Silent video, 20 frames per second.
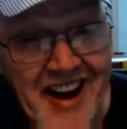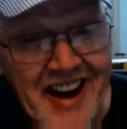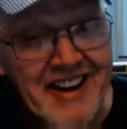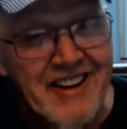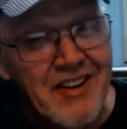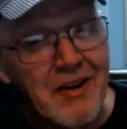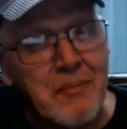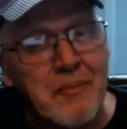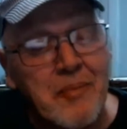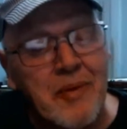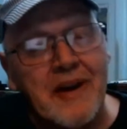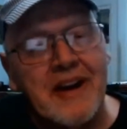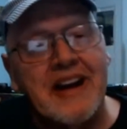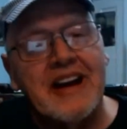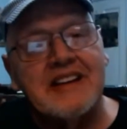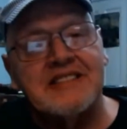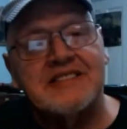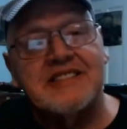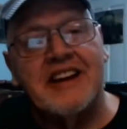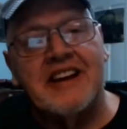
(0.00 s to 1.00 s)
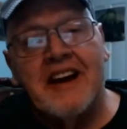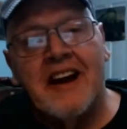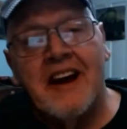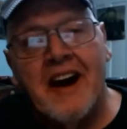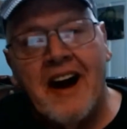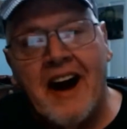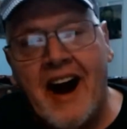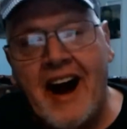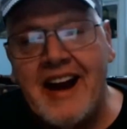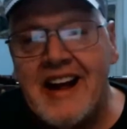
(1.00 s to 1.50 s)
It looked pretty easy.
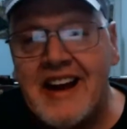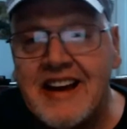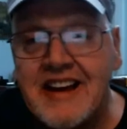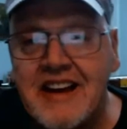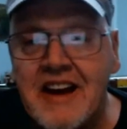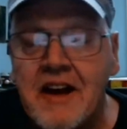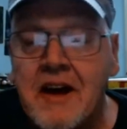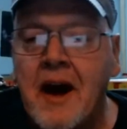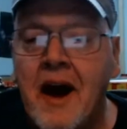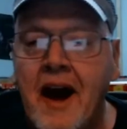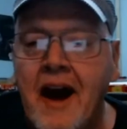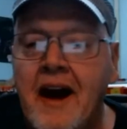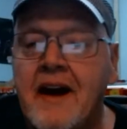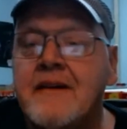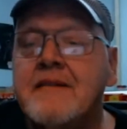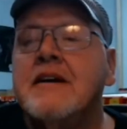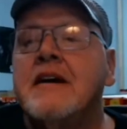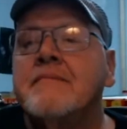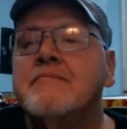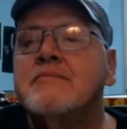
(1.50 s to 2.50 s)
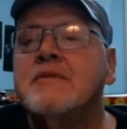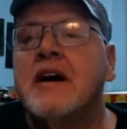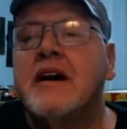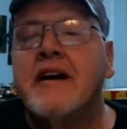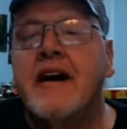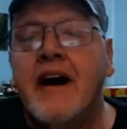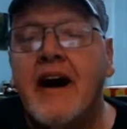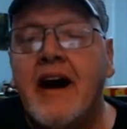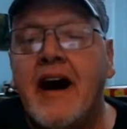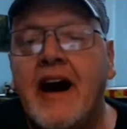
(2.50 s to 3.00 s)
I
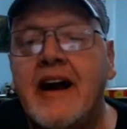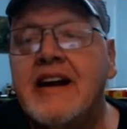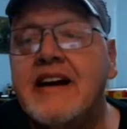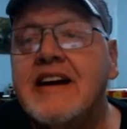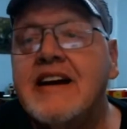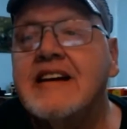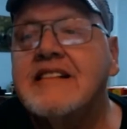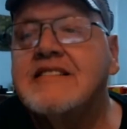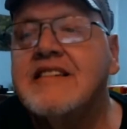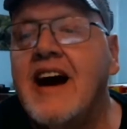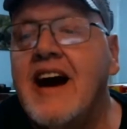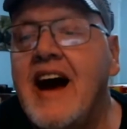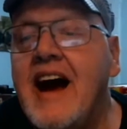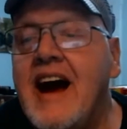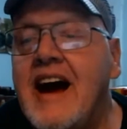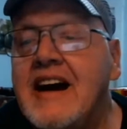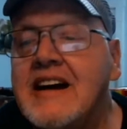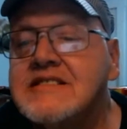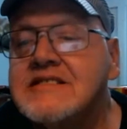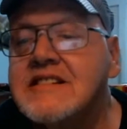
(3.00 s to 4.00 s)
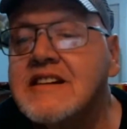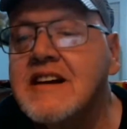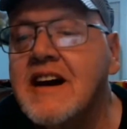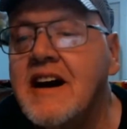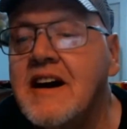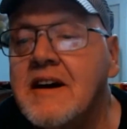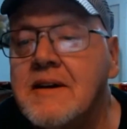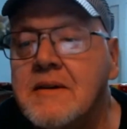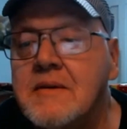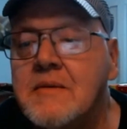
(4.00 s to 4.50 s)
didn't get to ask.
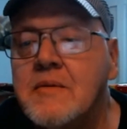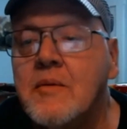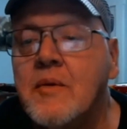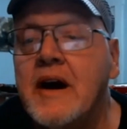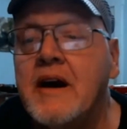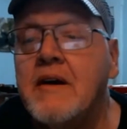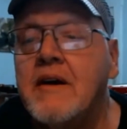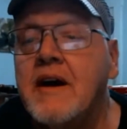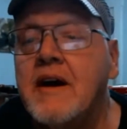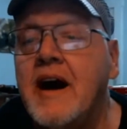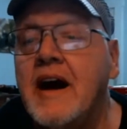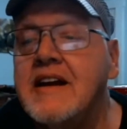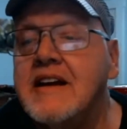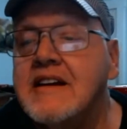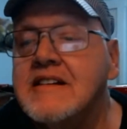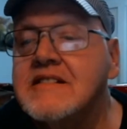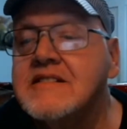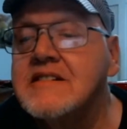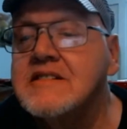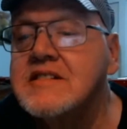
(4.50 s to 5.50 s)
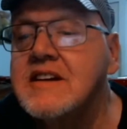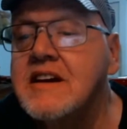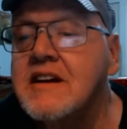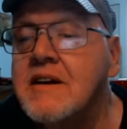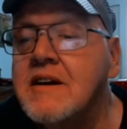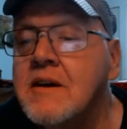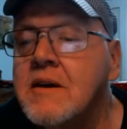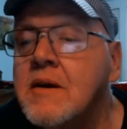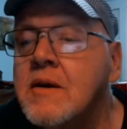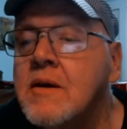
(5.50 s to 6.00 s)
Well, I didn't get to see.